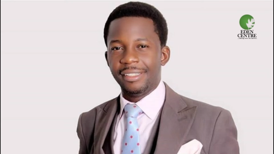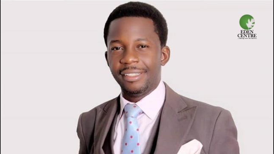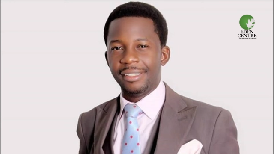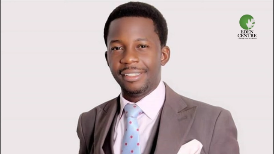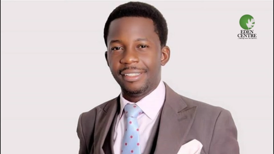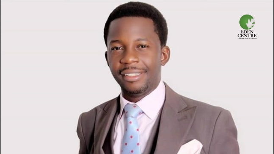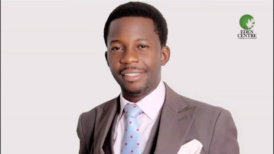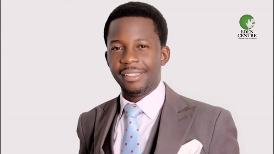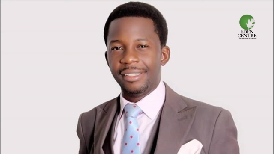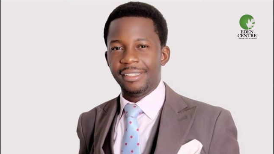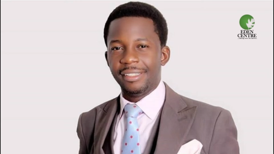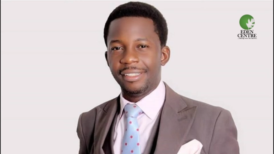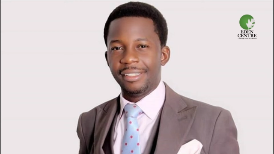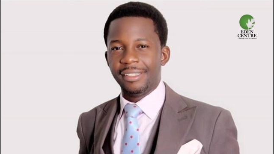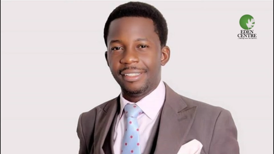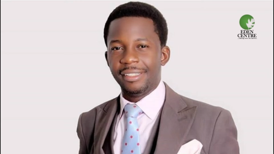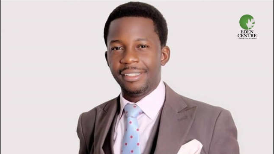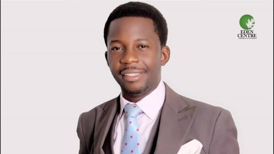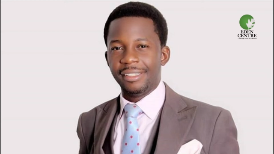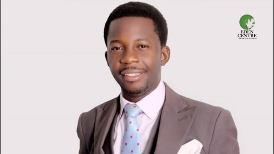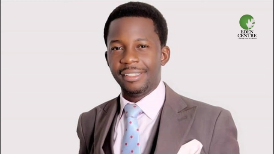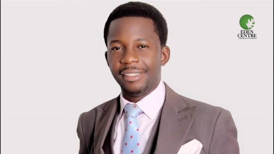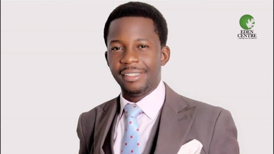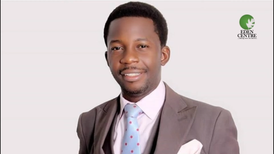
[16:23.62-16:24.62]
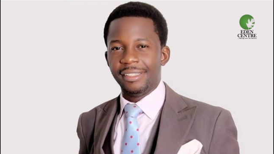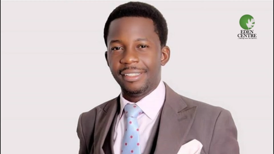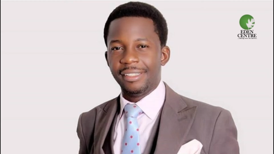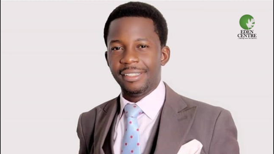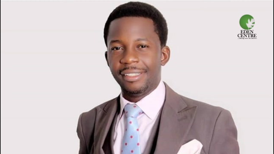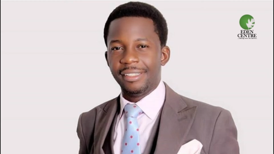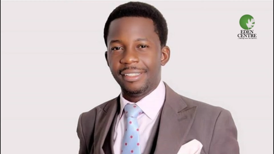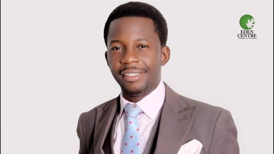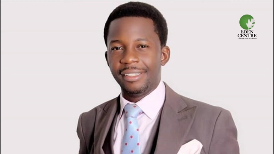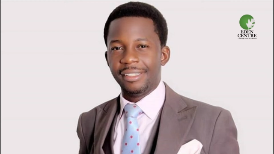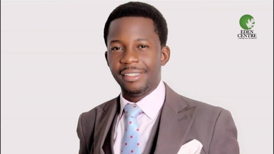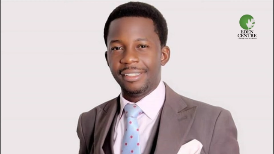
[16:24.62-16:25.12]

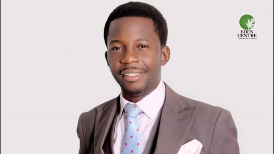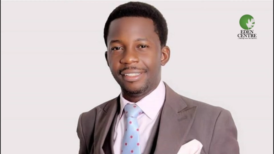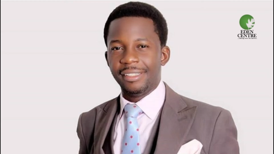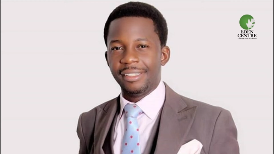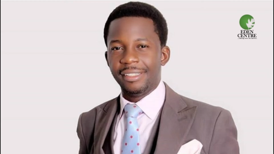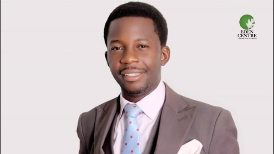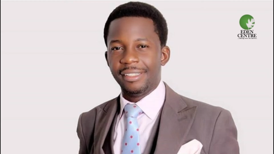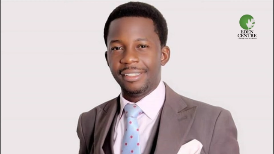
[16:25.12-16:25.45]
(silence)